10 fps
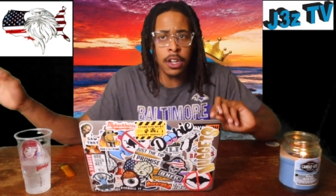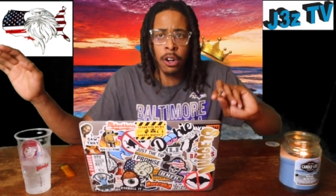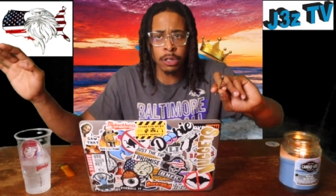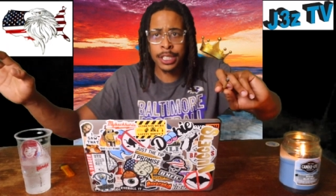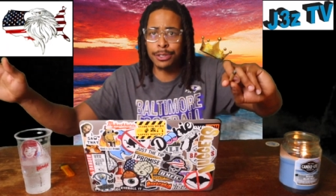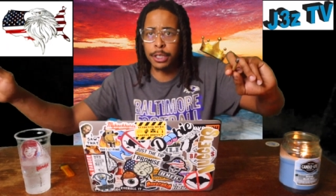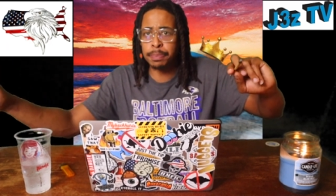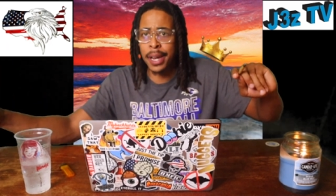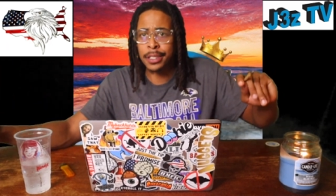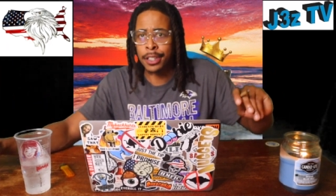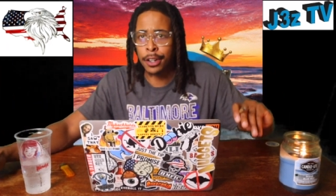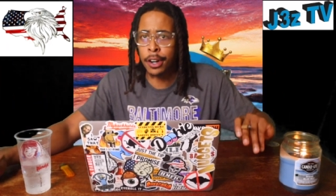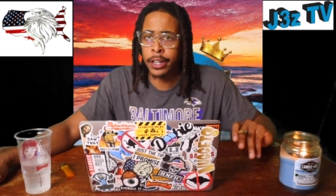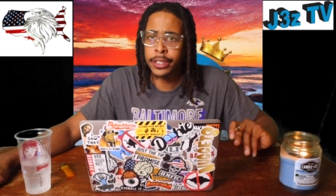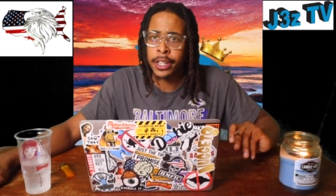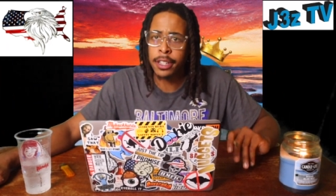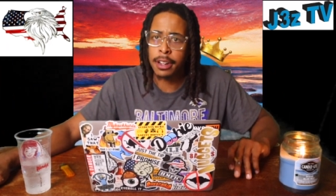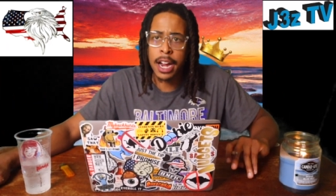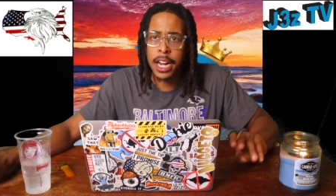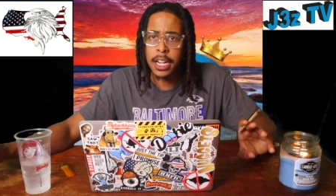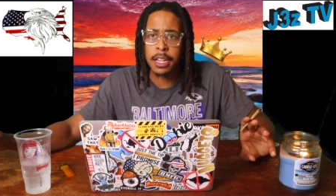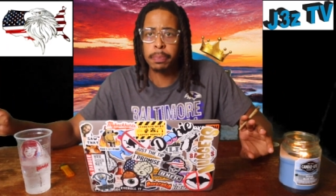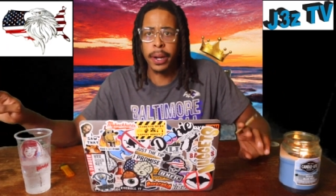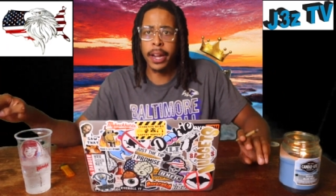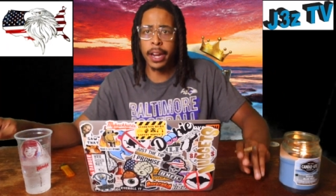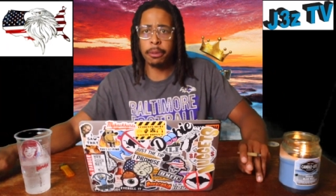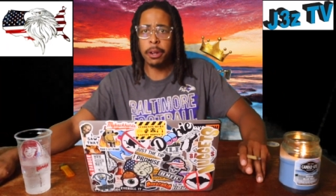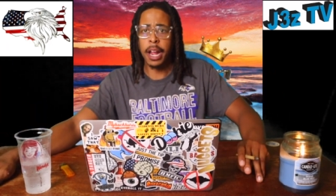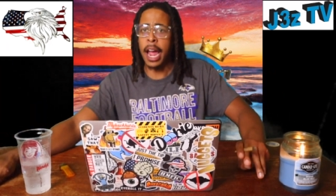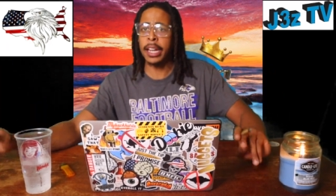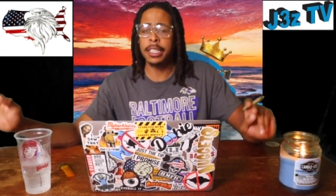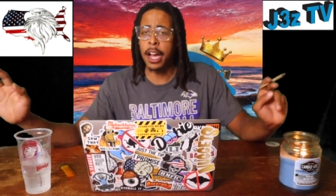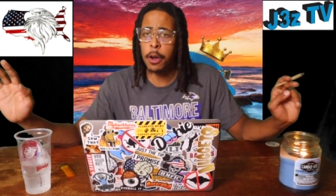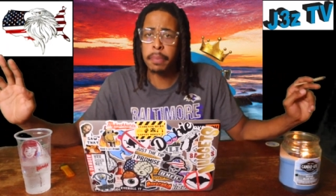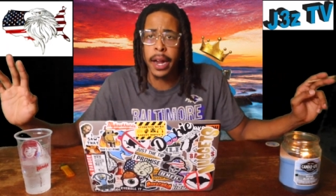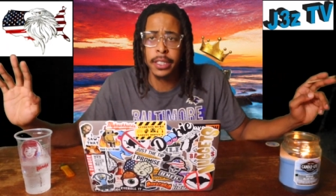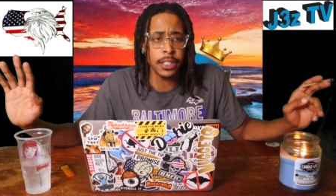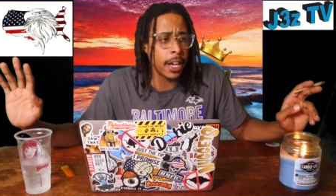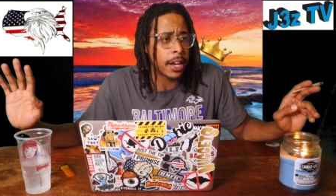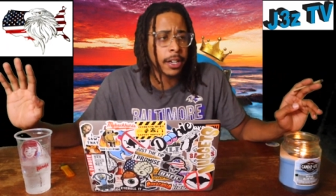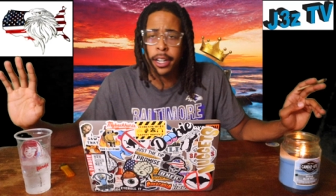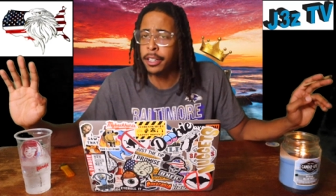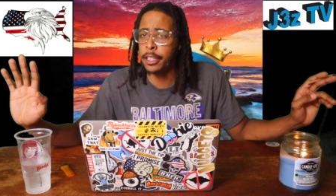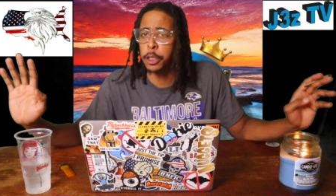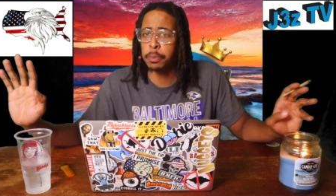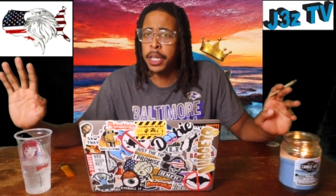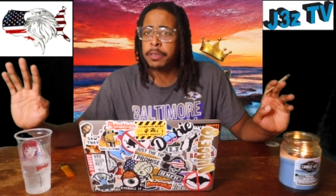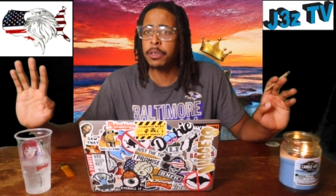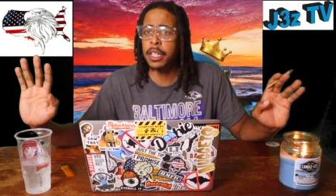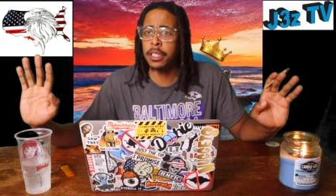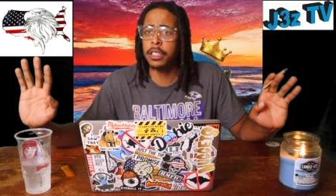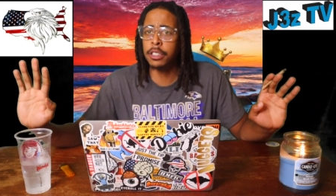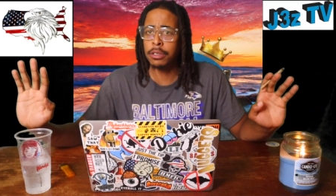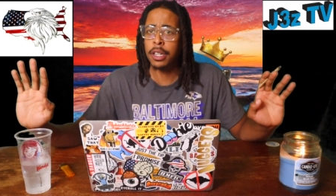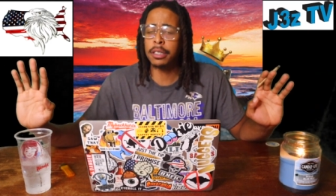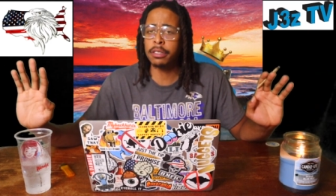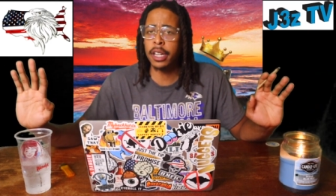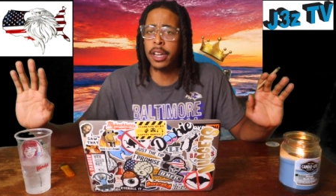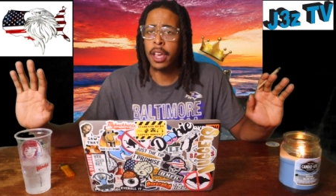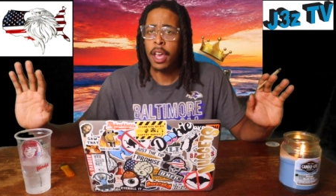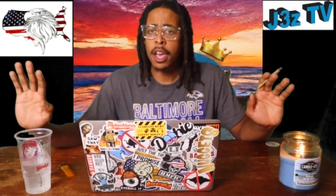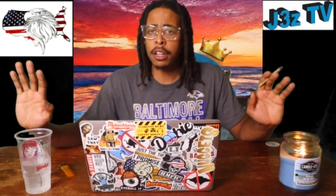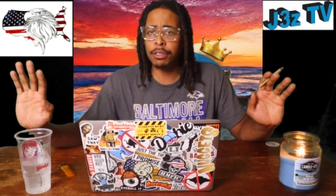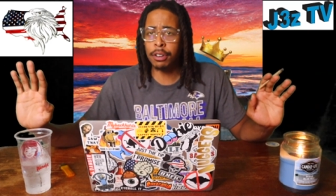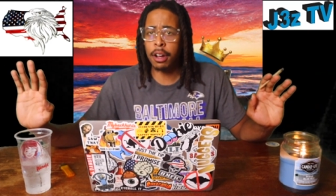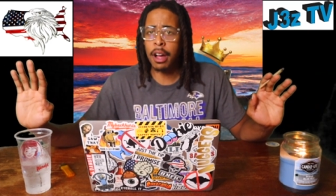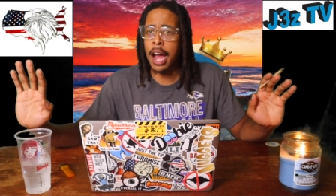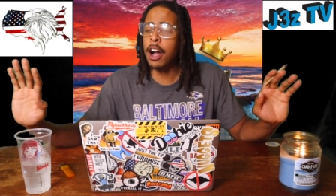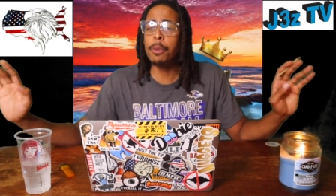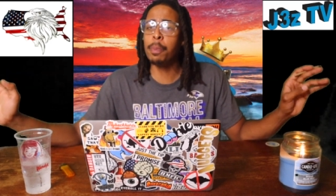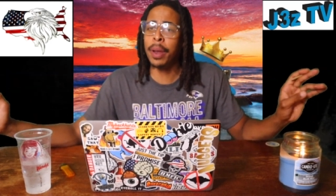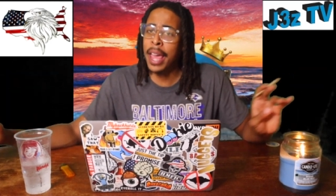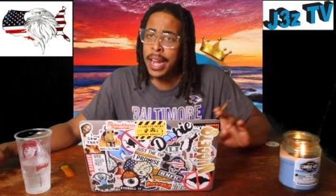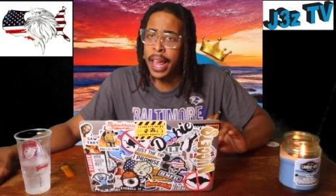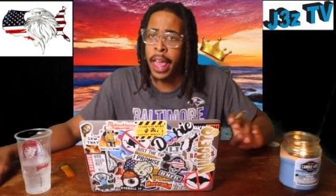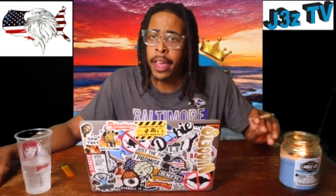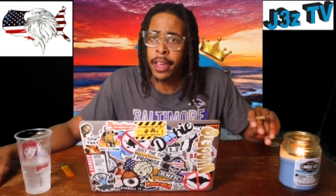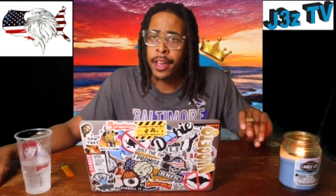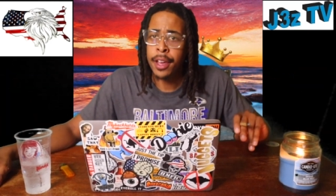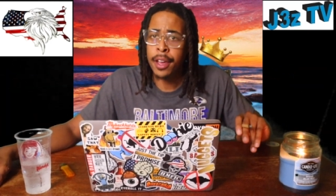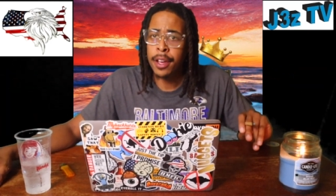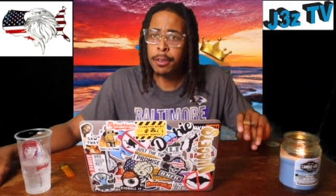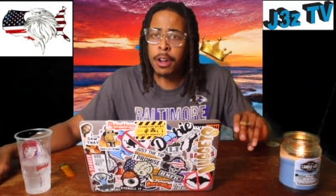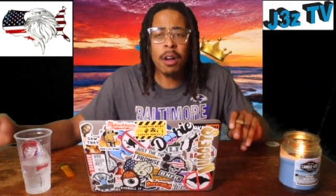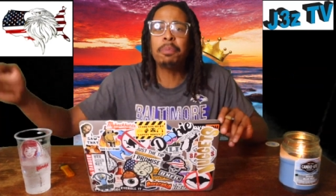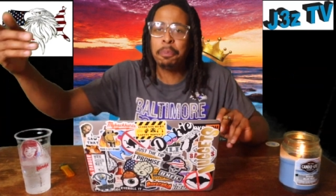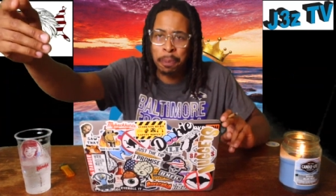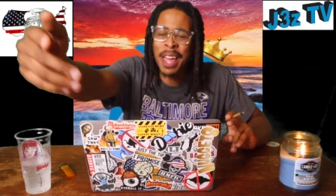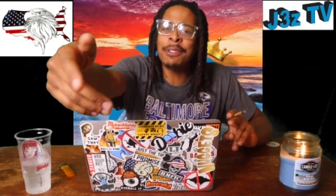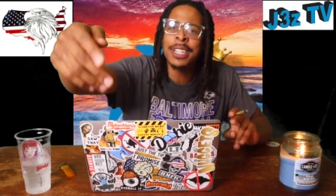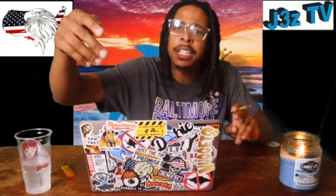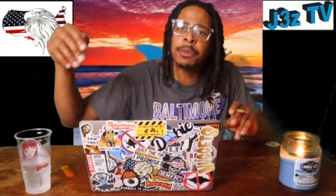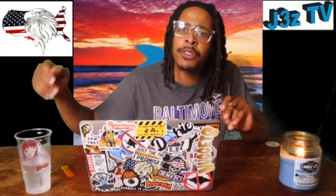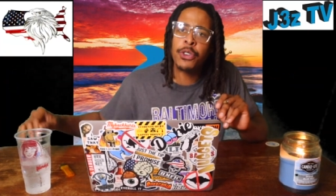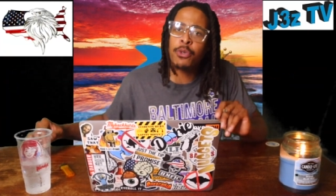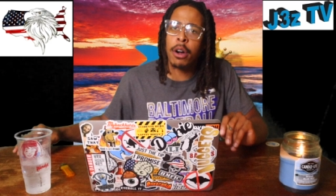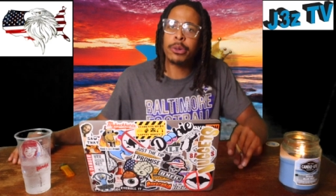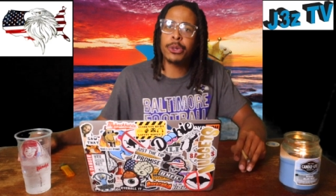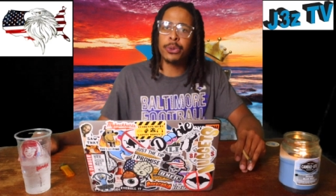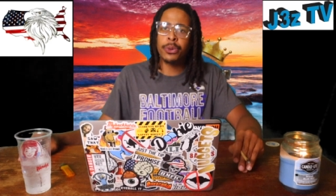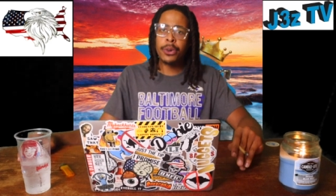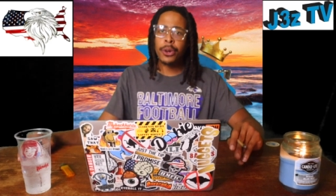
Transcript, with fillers: No disrespect to the cartel. I ain't even playing with it. I, ain't, I hope I ain't saying nothing disrespectful either. You know what I'm saying? You know, I don't play that. go play with them if you want to.